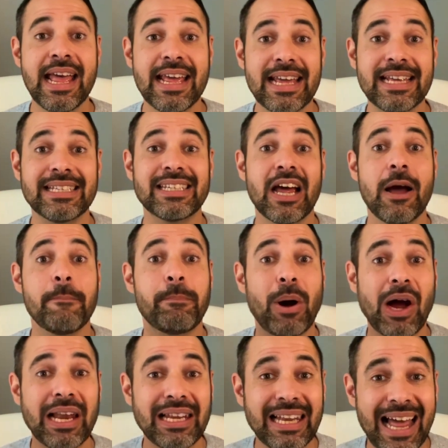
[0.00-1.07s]
is
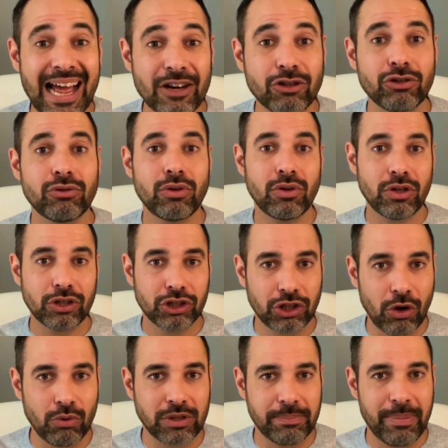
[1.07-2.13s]
bilateral
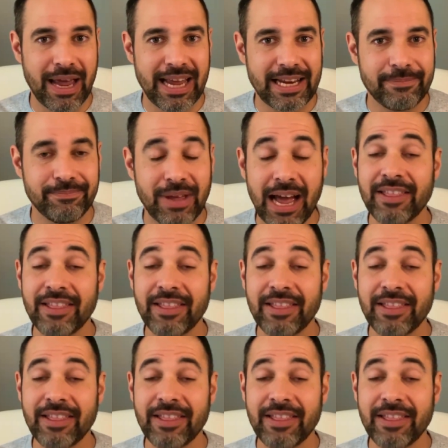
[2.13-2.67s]
shoulder pain.